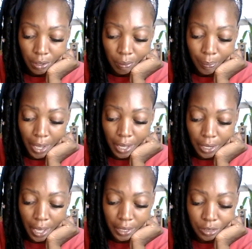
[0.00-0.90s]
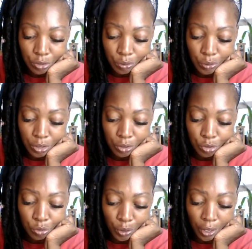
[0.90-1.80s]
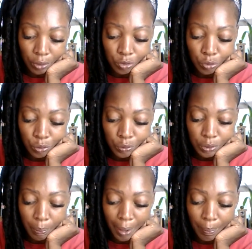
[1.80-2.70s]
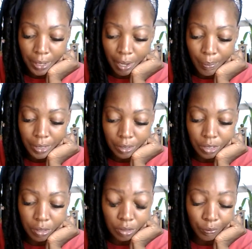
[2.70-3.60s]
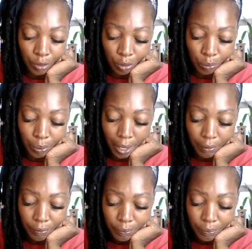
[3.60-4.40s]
Mayat asks you to destroy untruths by becoming the judge of your own life.